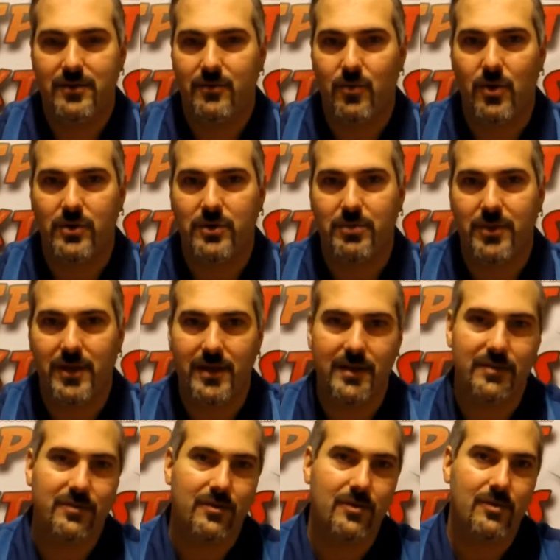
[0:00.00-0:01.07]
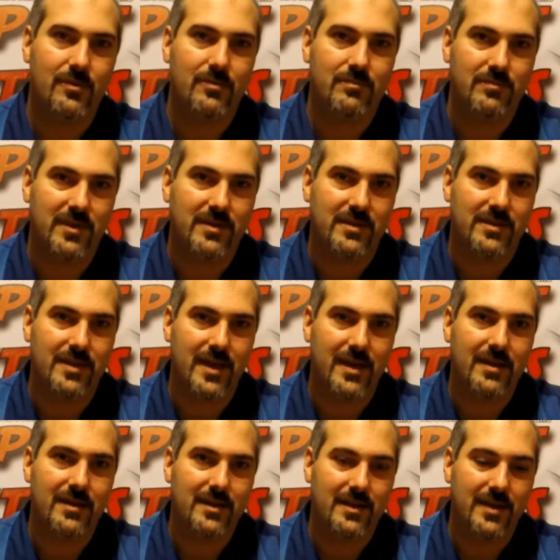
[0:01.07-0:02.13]
walk the plank. So they did
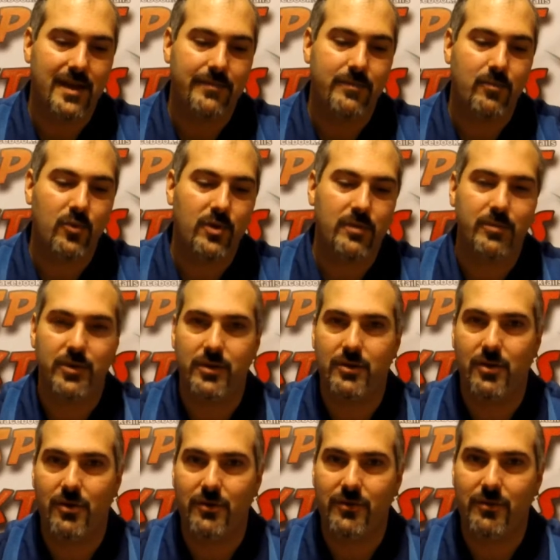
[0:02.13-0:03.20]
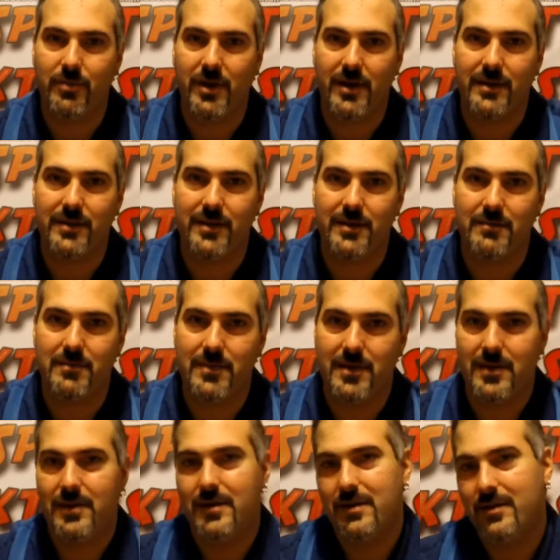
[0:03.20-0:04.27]
that, and Captain Morgan put a curse upon them,
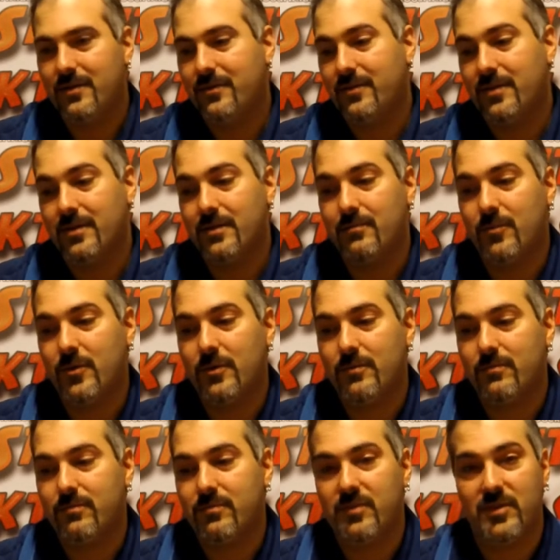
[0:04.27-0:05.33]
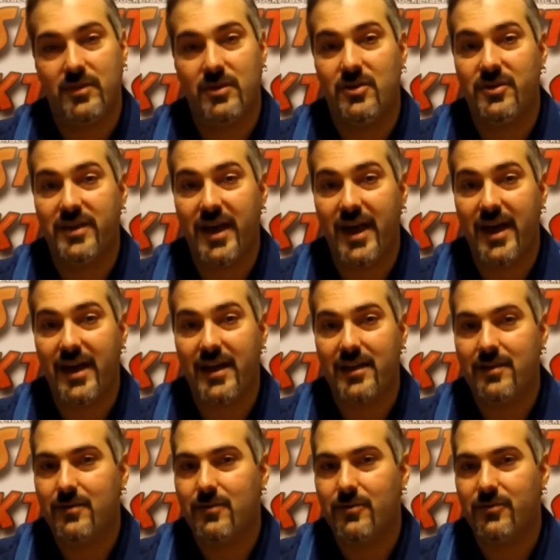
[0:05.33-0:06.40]
said, Well, you
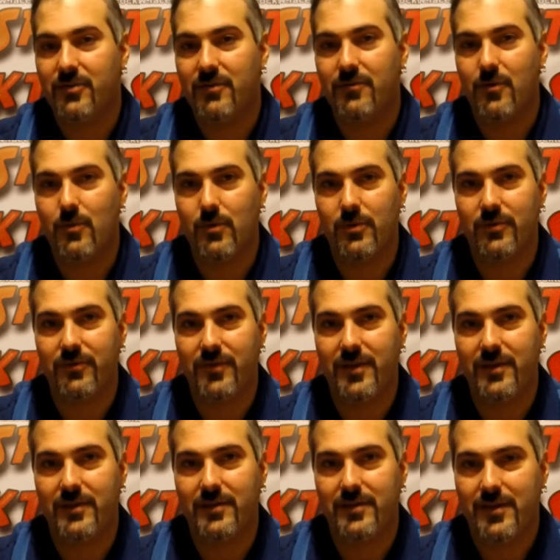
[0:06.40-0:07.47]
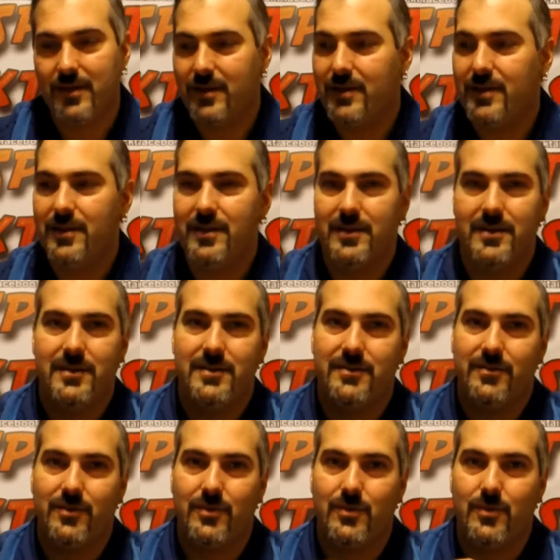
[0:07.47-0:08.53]
die or suffer a worse fate.
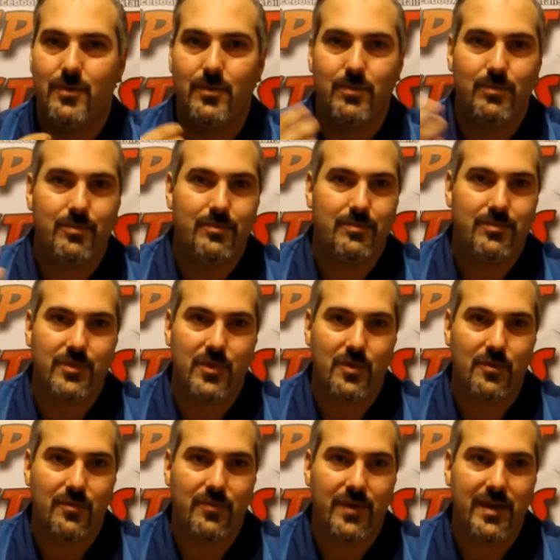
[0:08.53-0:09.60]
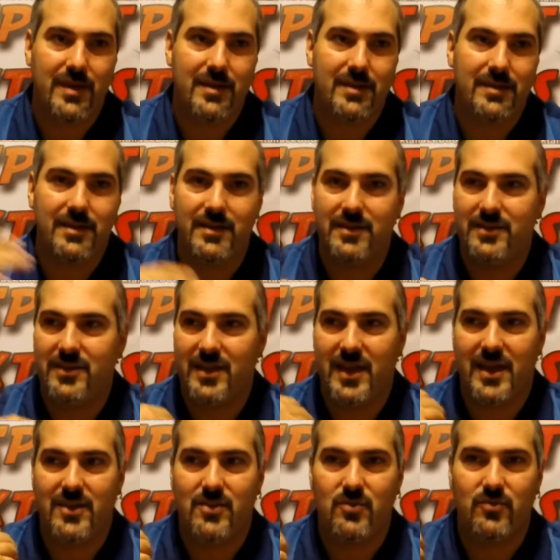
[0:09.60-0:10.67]
So their fate, they
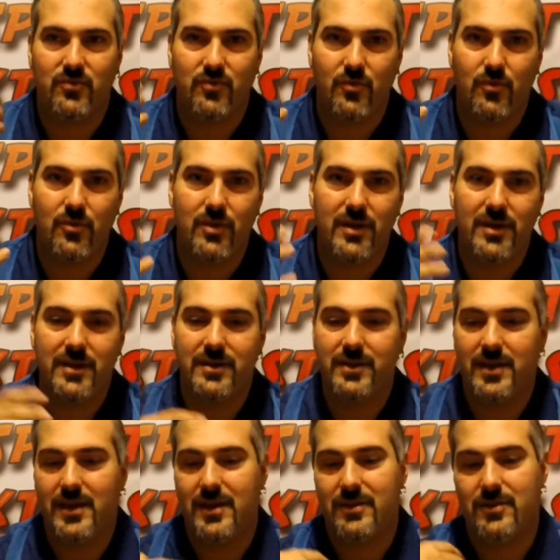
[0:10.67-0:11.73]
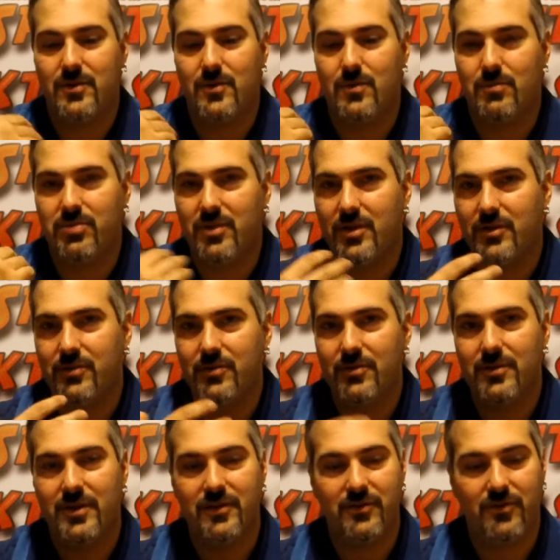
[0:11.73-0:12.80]
had no joy, they had no
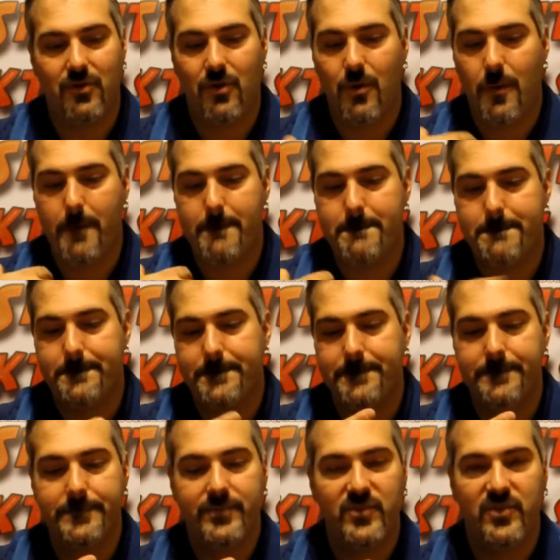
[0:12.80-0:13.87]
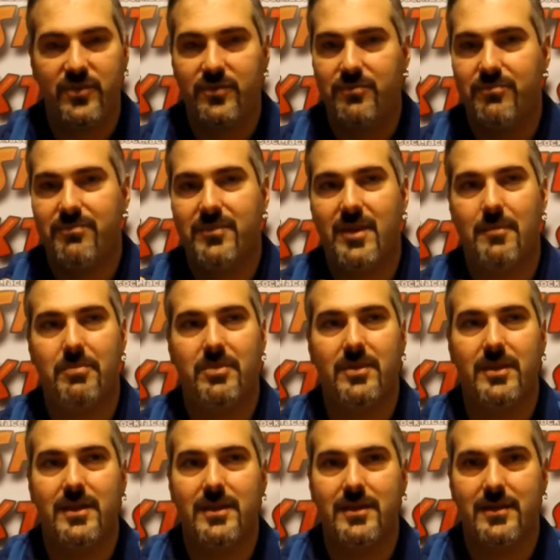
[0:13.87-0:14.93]
plunder, it was all just
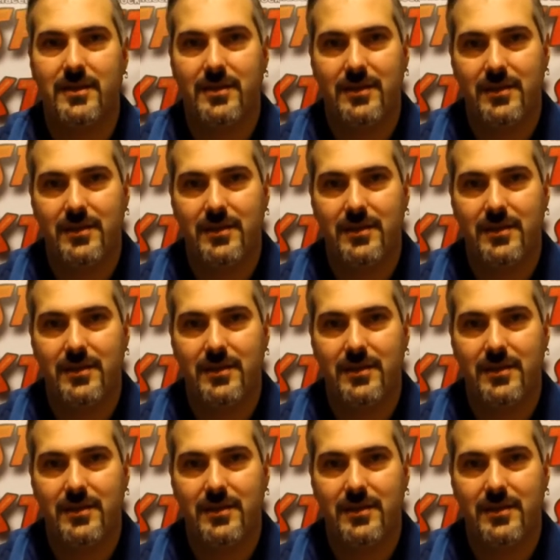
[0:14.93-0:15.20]
complete